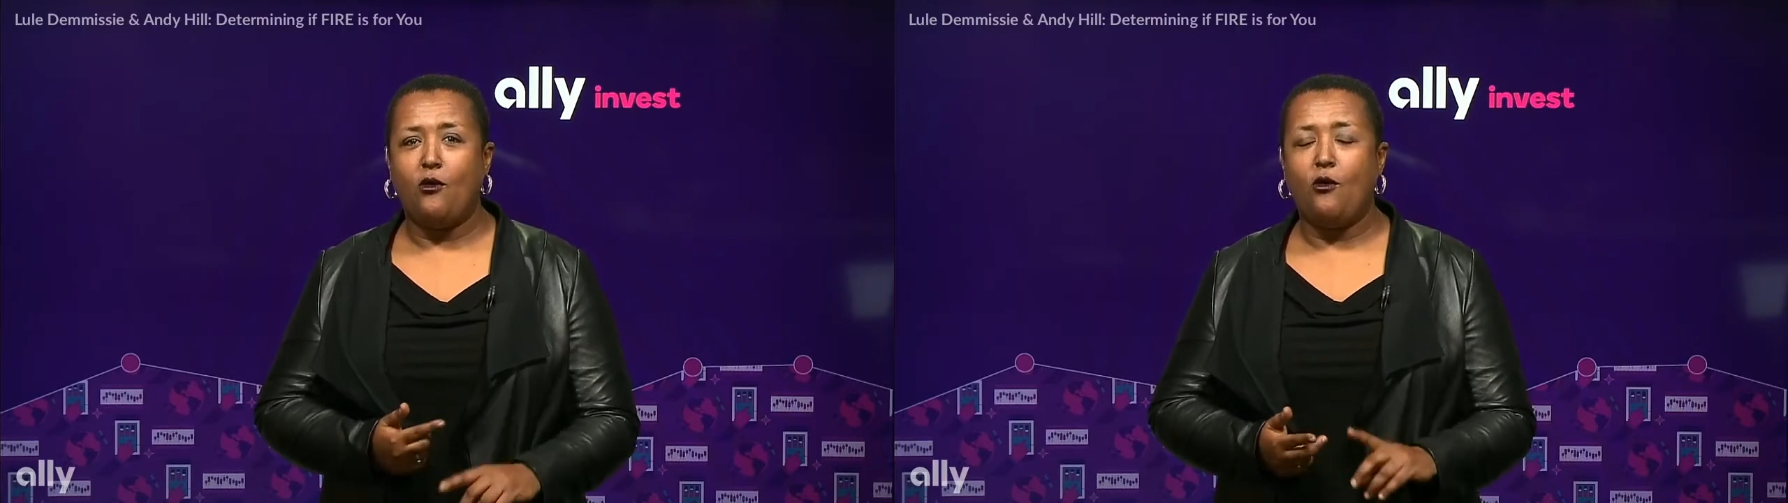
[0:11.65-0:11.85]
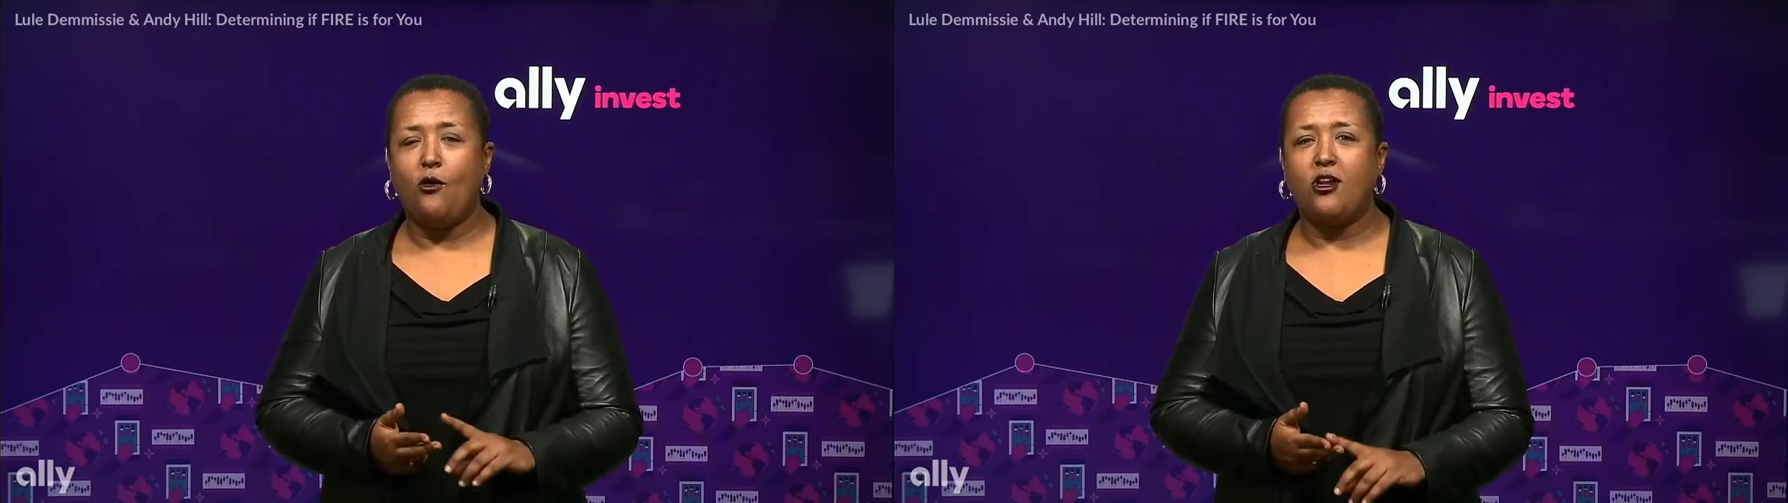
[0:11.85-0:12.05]

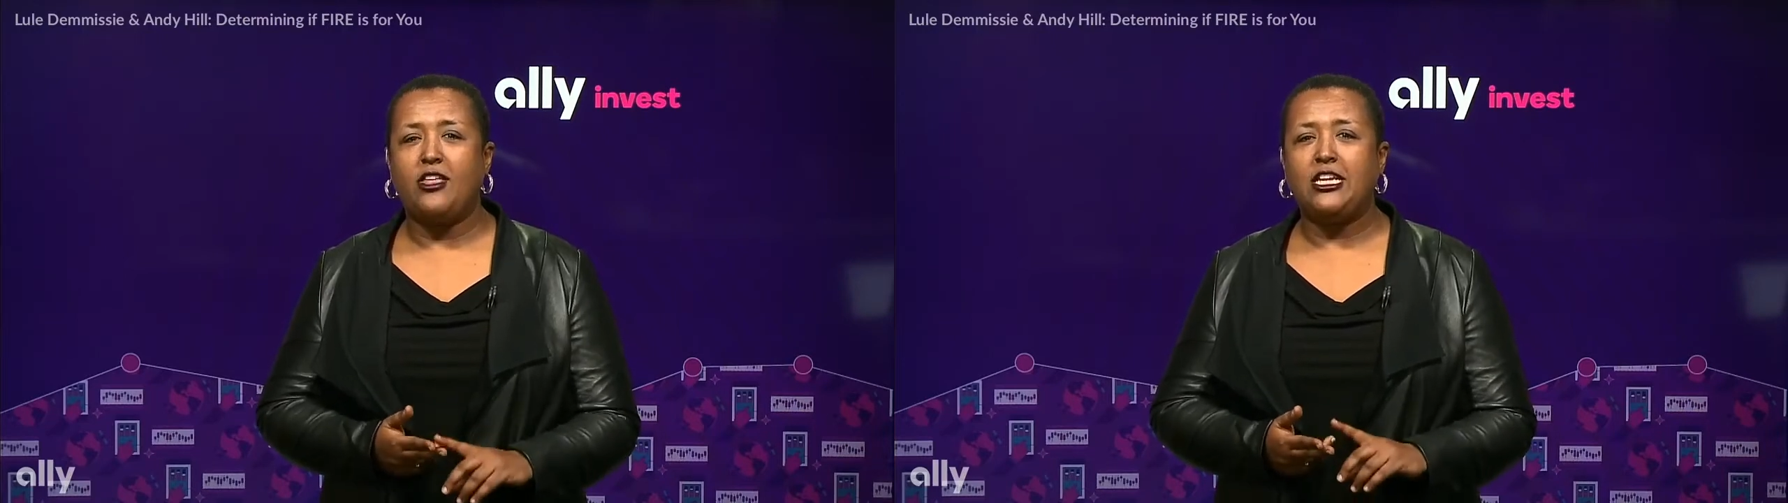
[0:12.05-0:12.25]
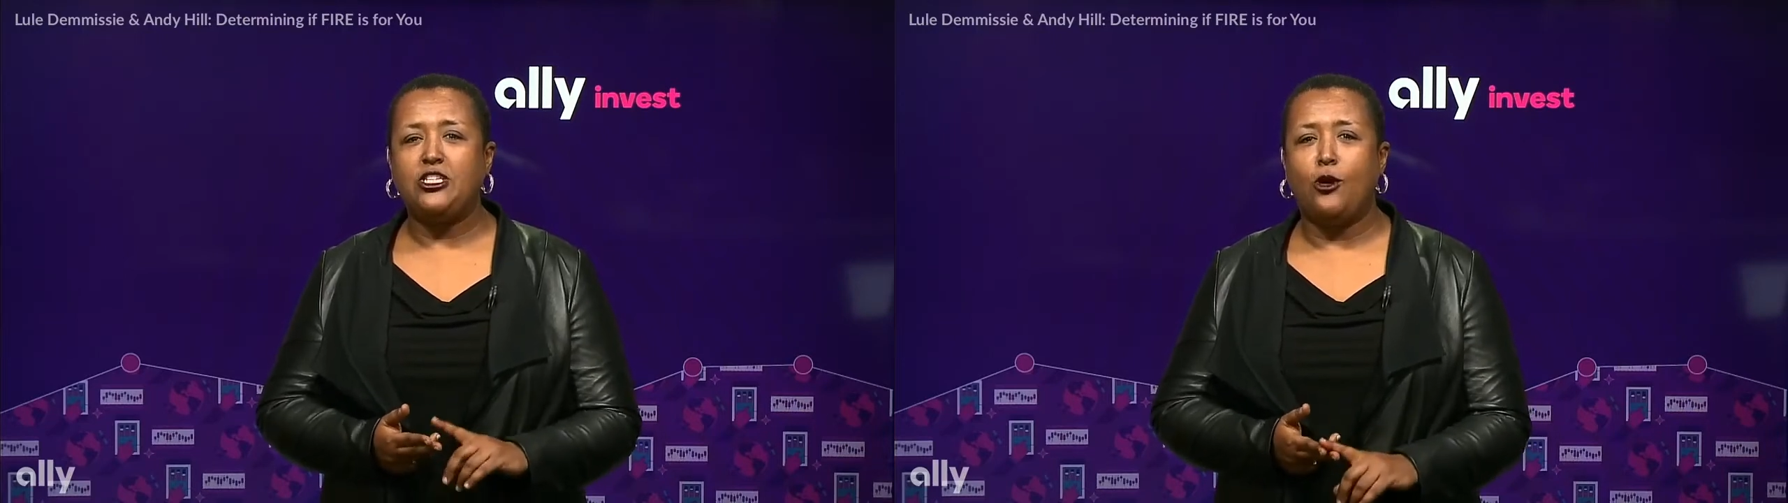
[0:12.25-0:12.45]
or
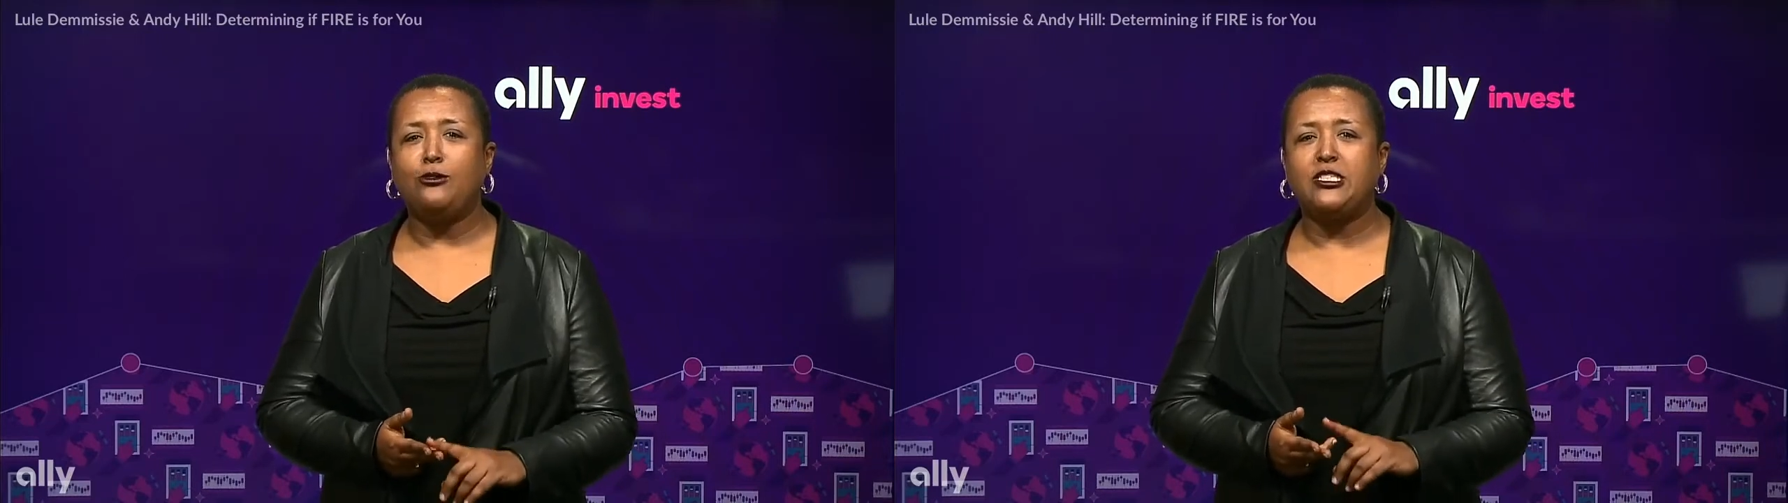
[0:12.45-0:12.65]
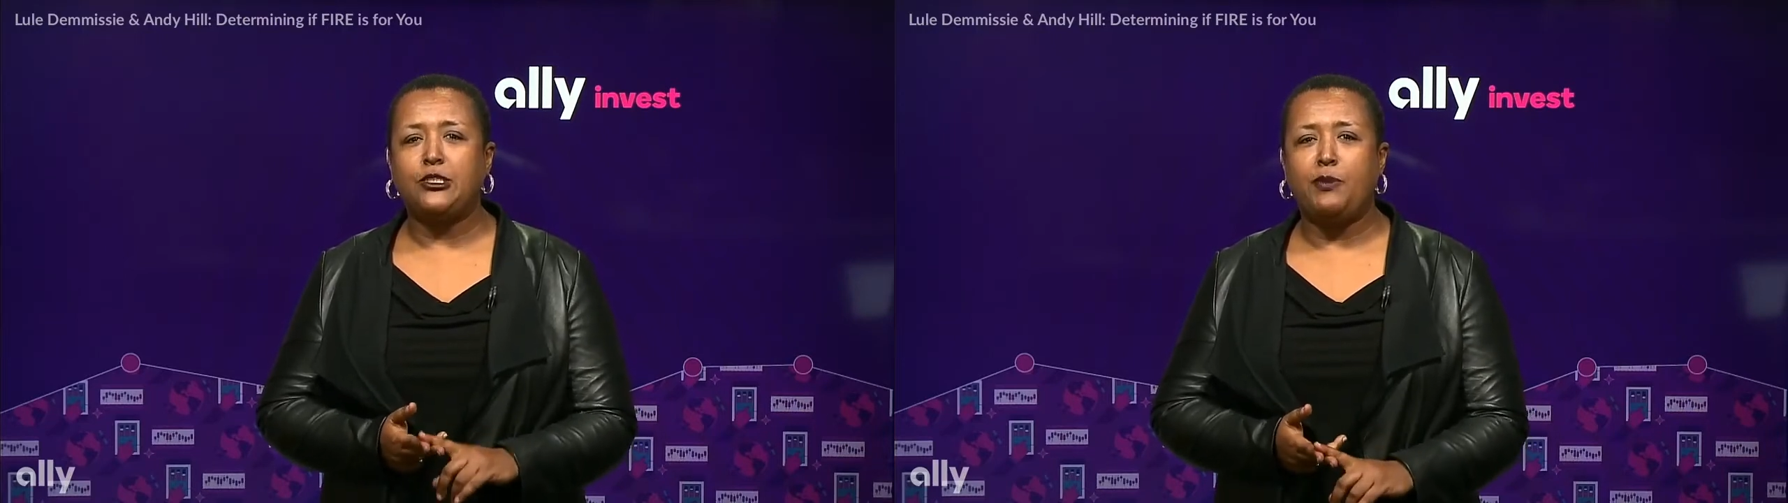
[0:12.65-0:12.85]
they
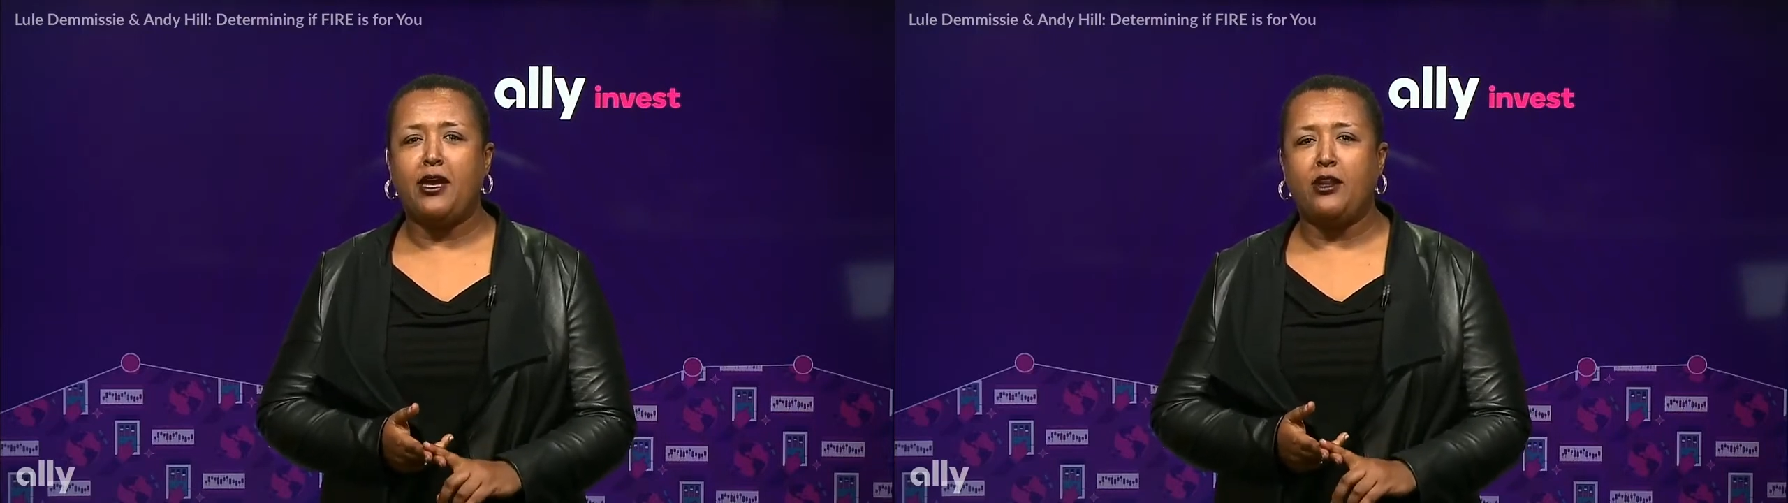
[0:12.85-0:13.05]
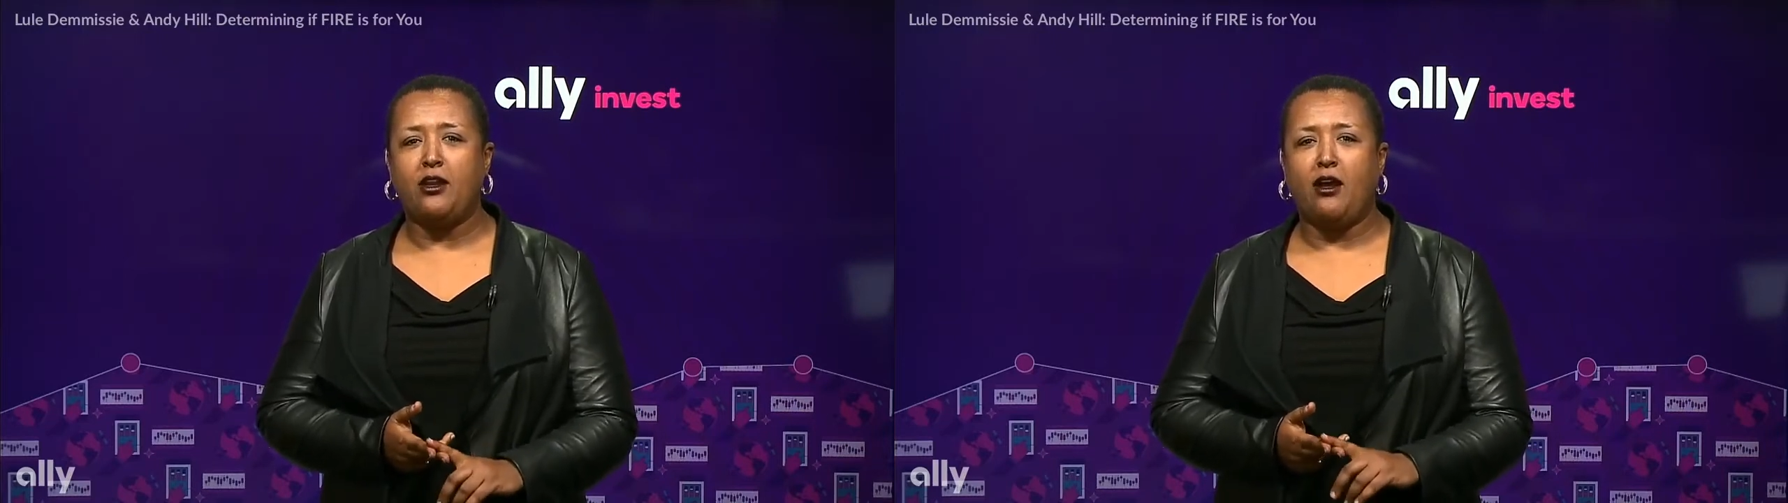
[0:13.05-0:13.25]
don't spend